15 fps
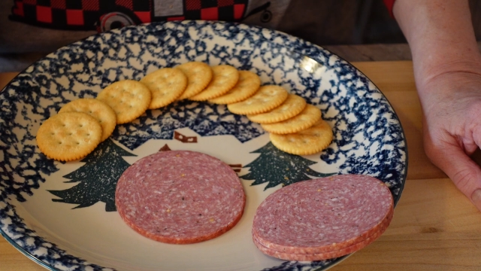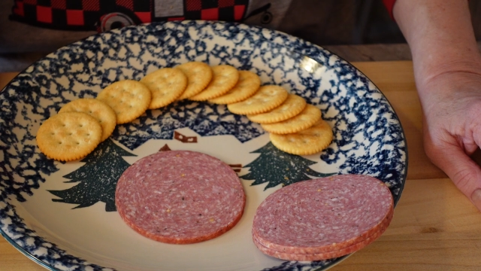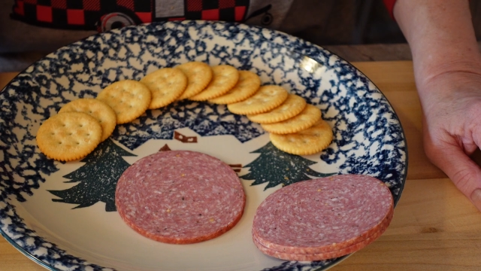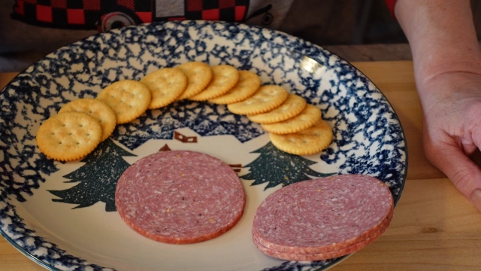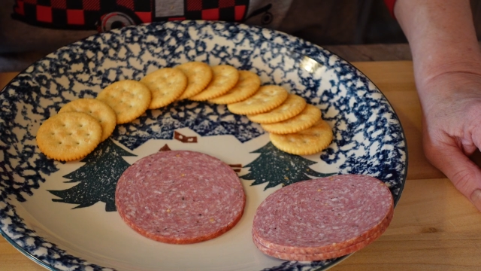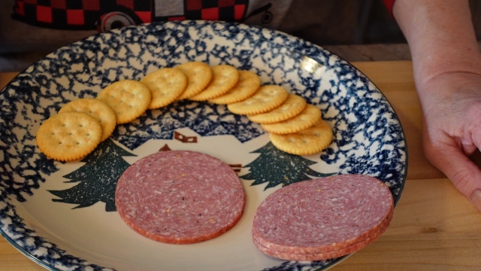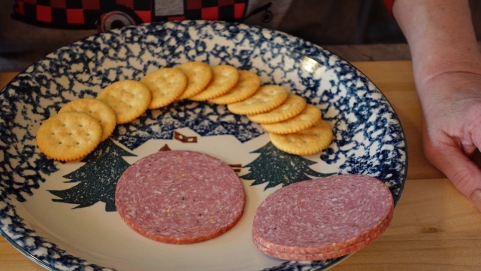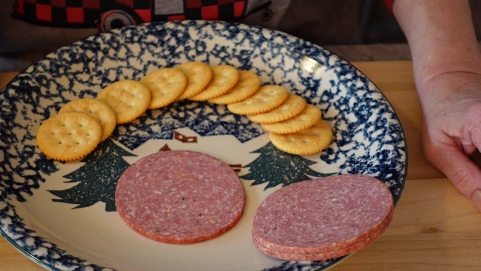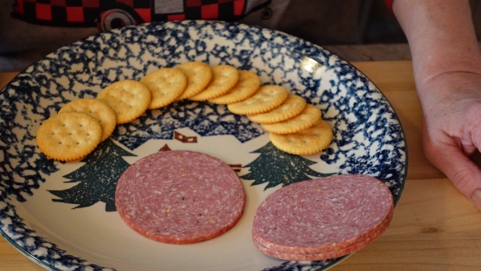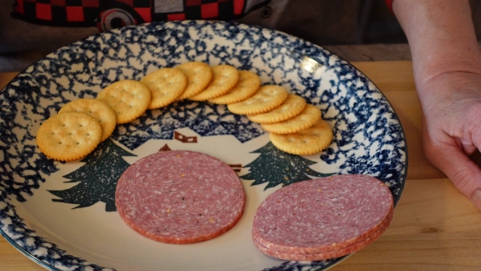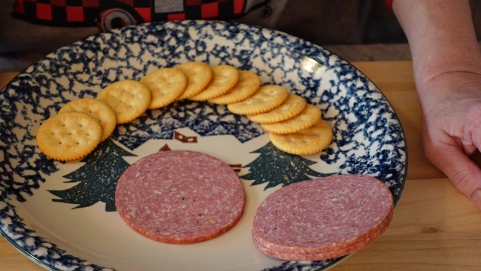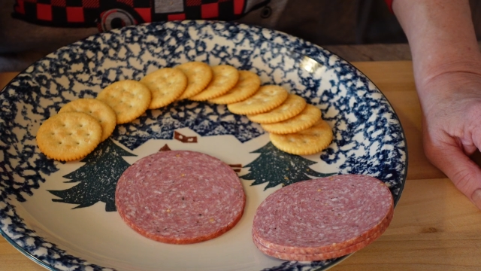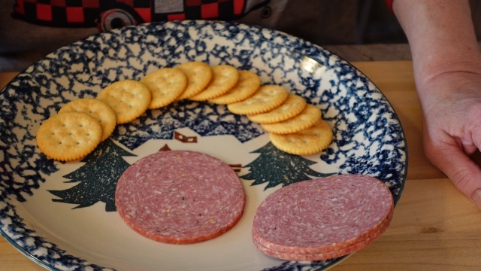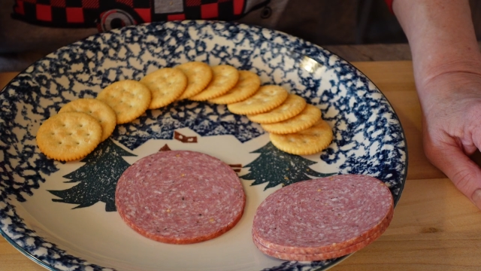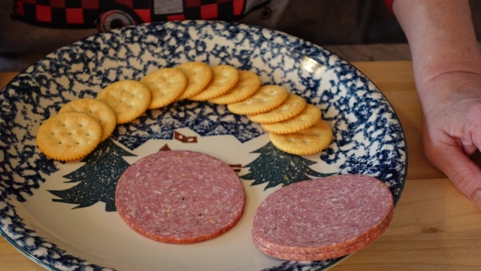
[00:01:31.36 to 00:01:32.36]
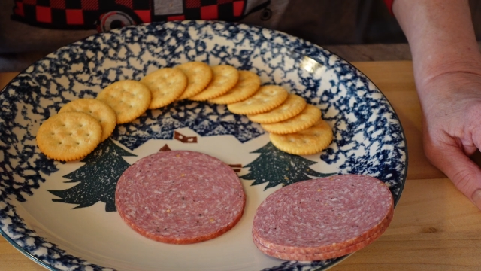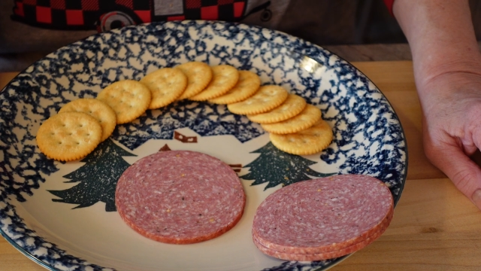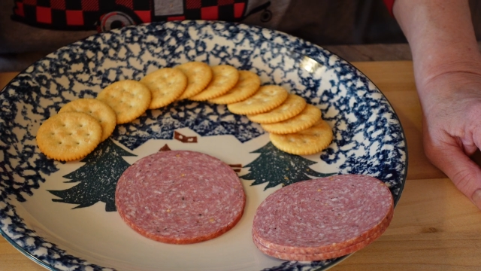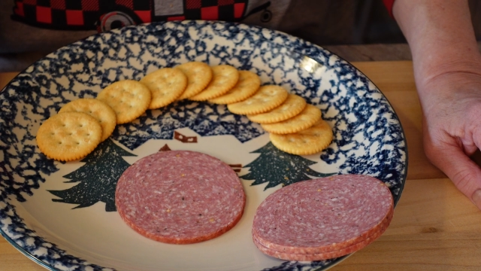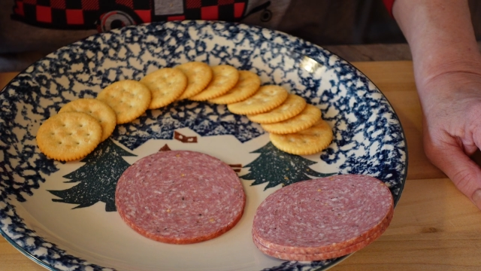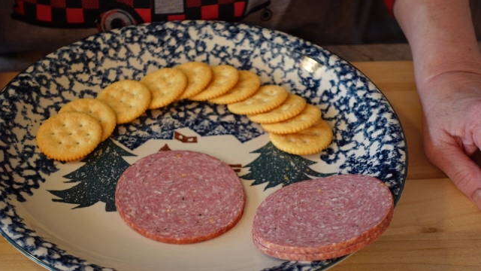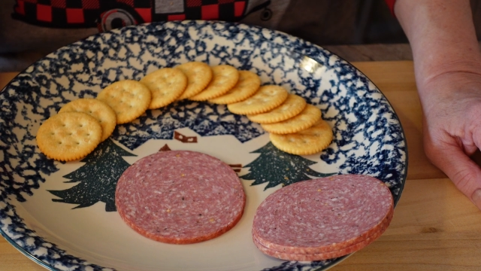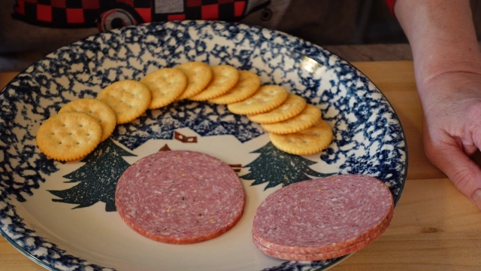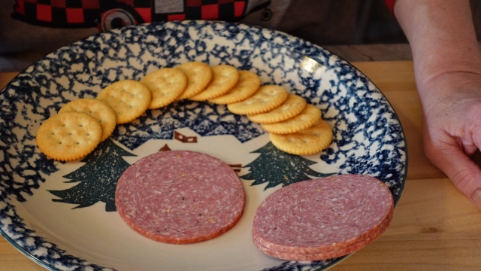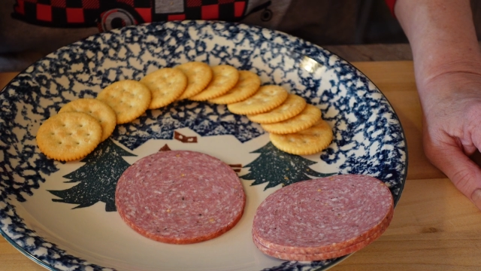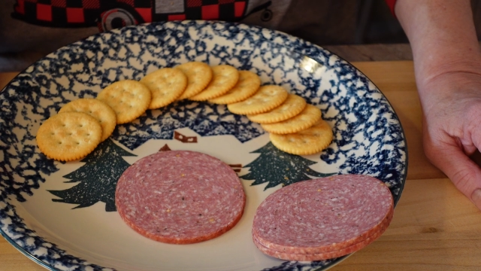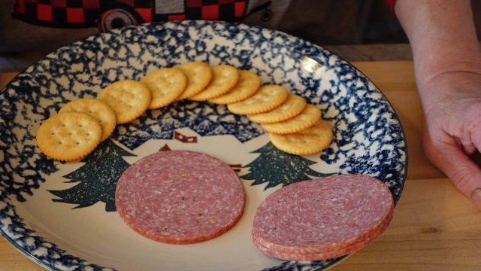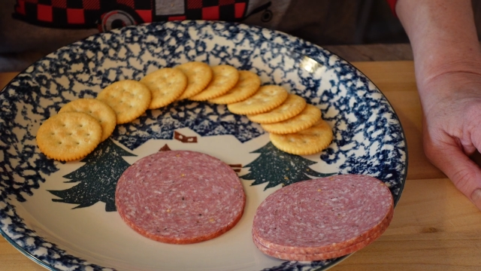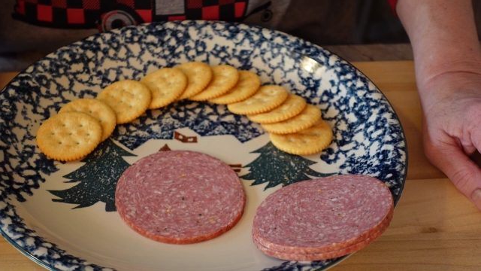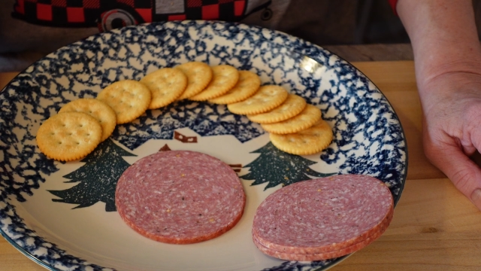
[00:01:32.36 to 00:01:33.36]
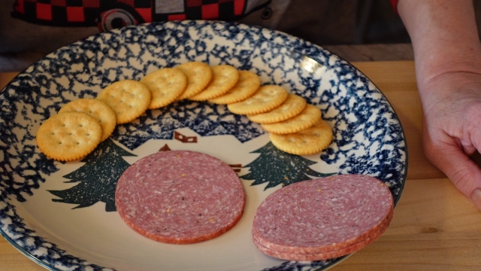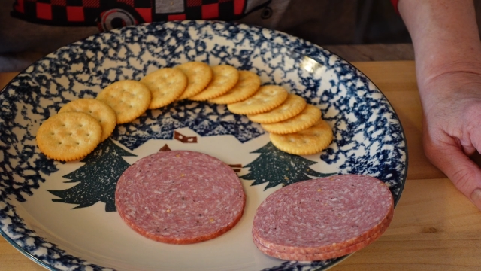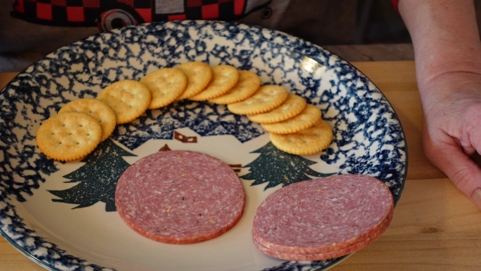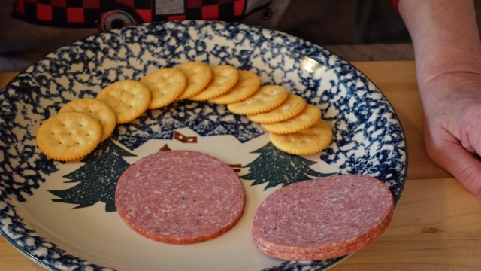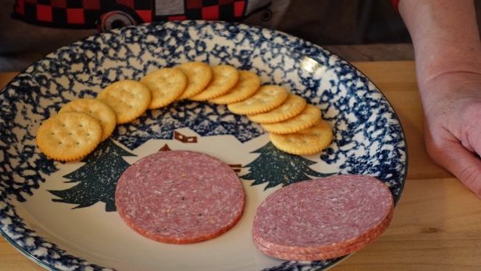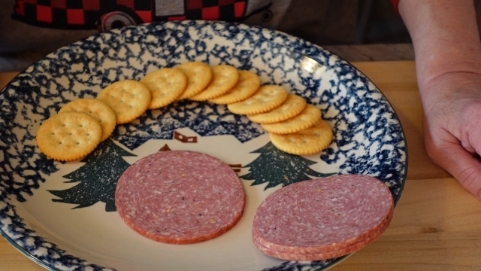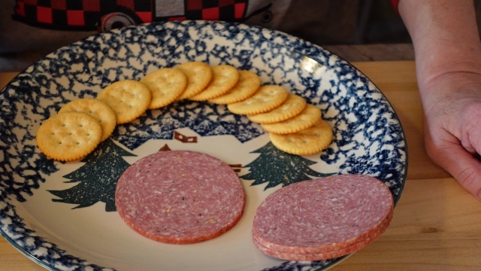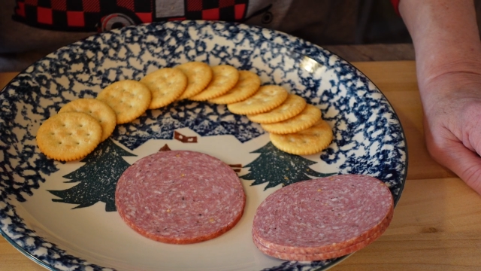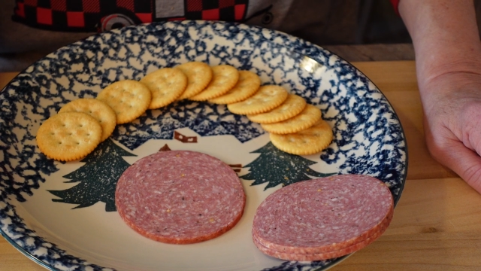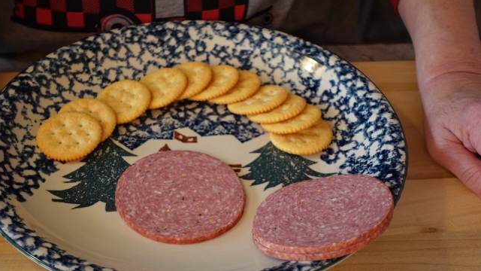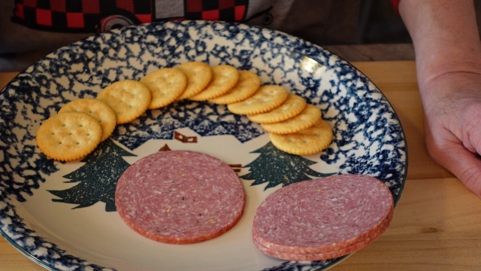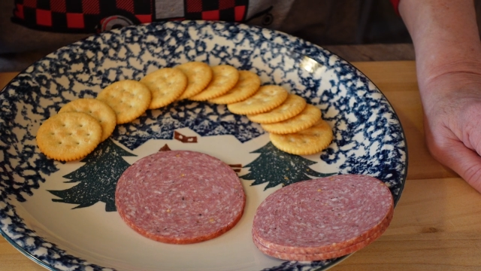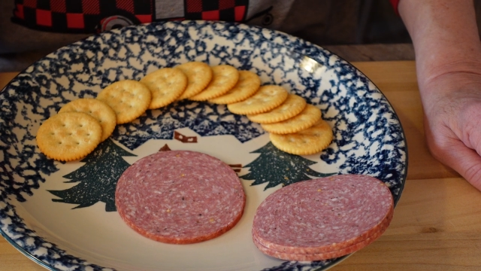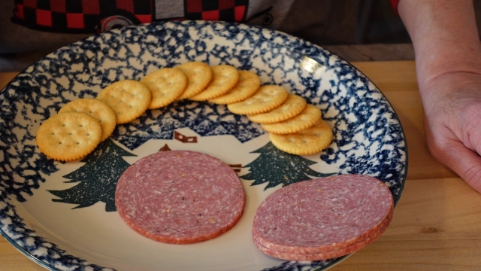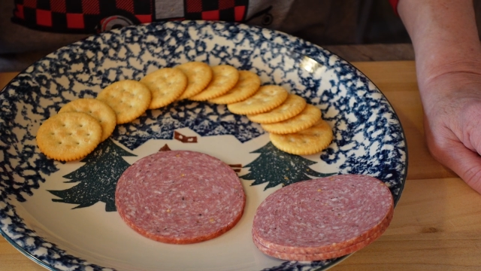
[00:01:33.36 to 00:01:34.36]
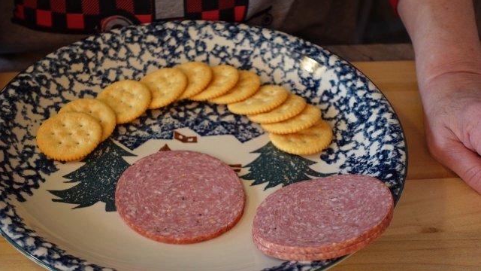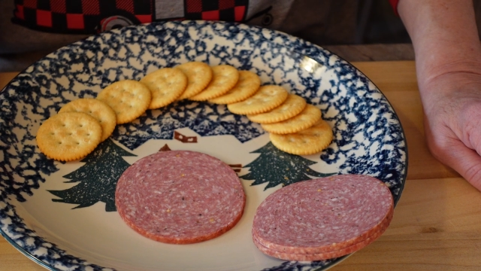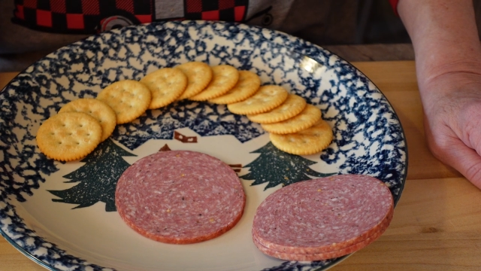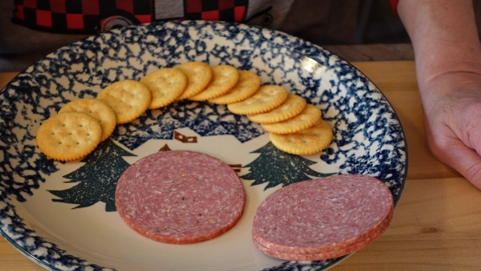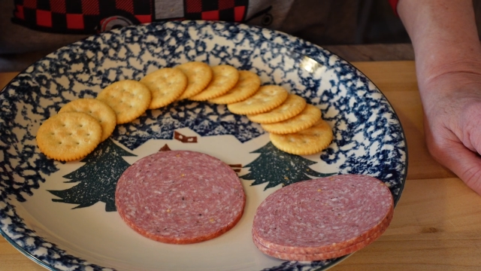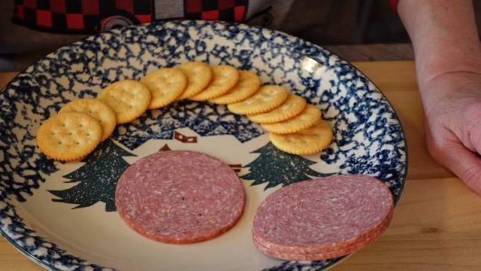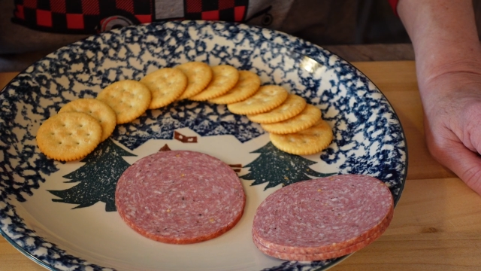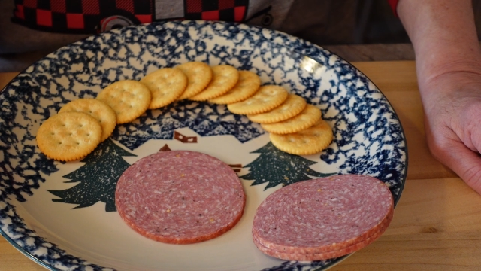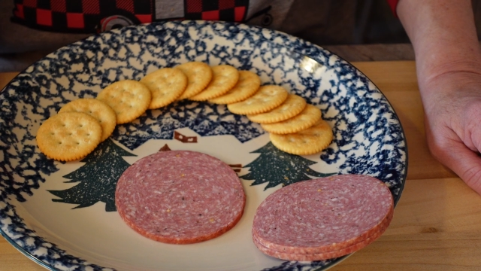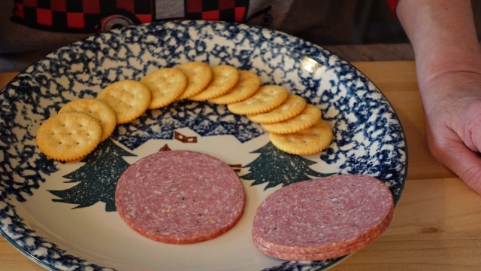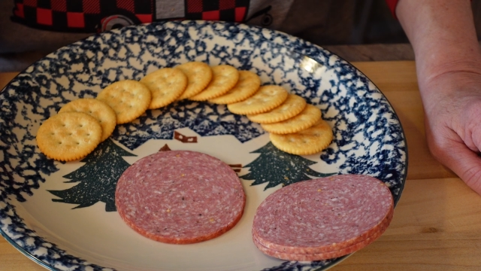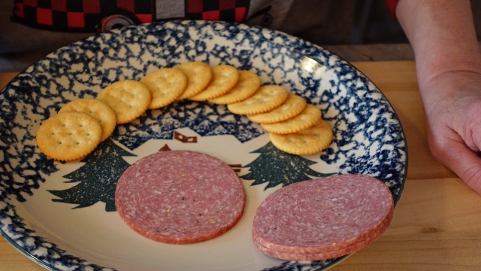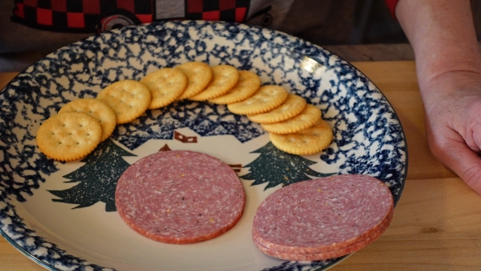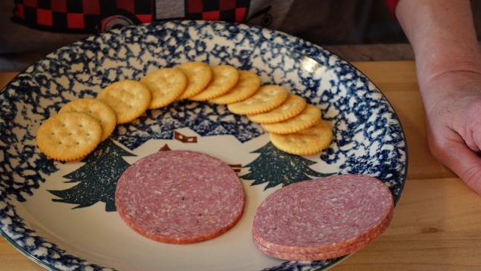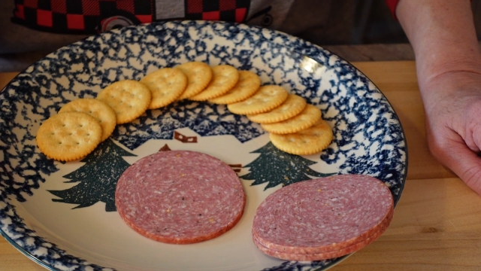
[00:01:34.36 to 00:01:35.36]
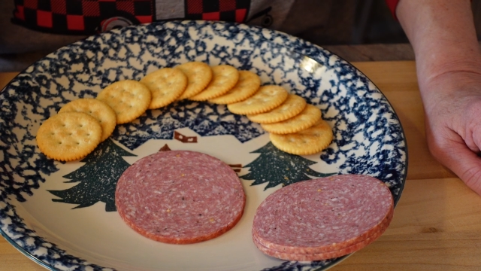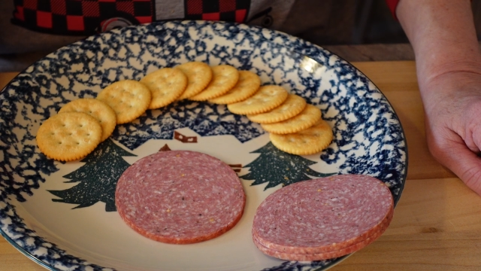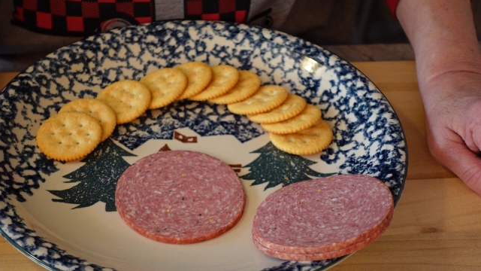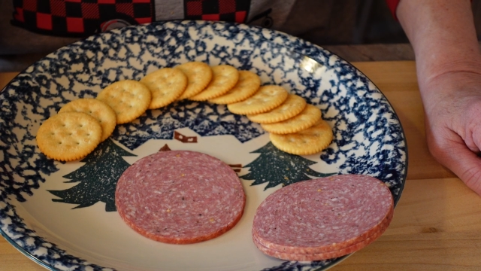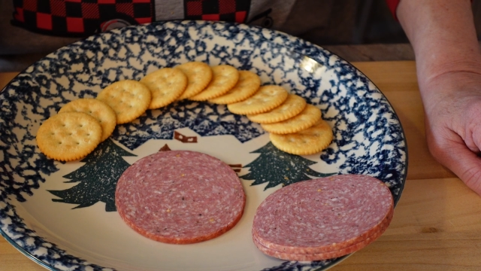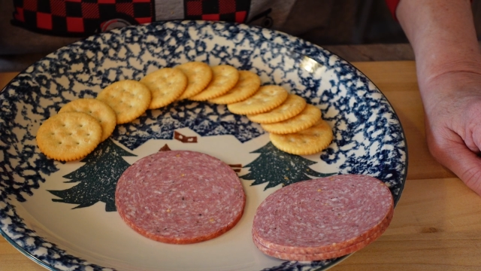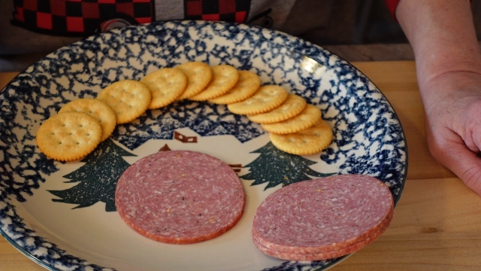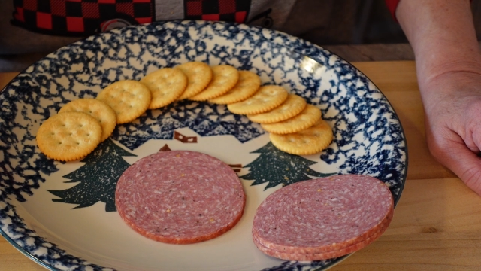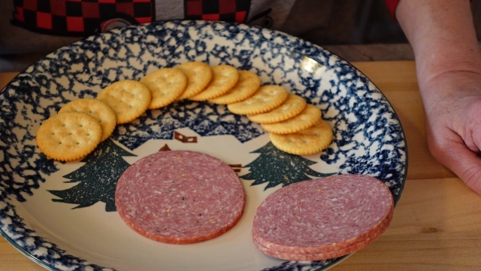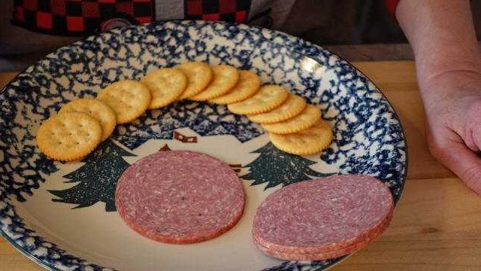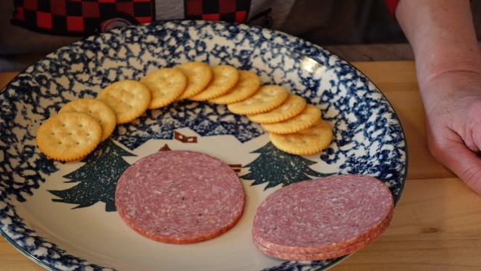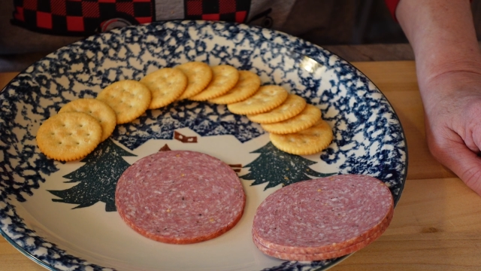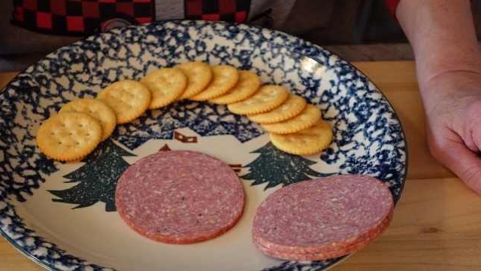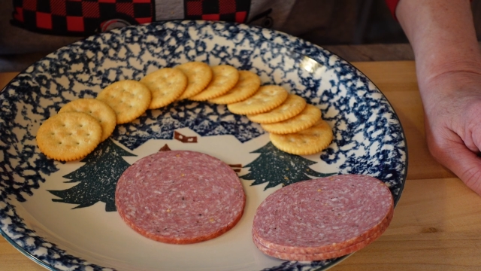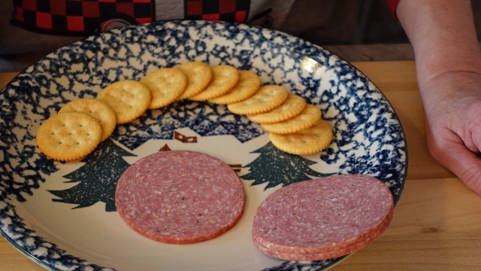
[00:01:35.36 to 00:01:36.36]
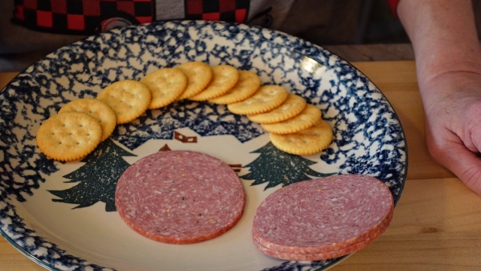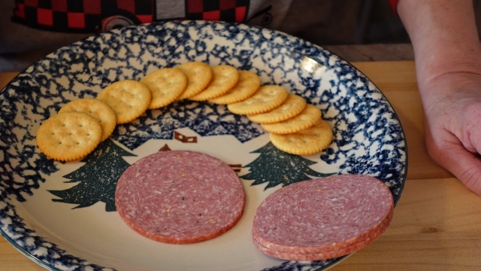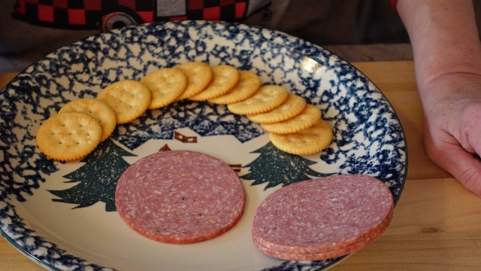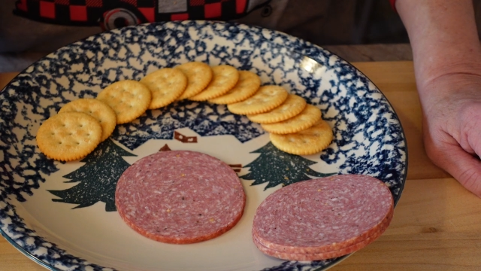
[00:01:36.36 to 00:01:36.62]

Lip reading: Nobody's mouth can be seen.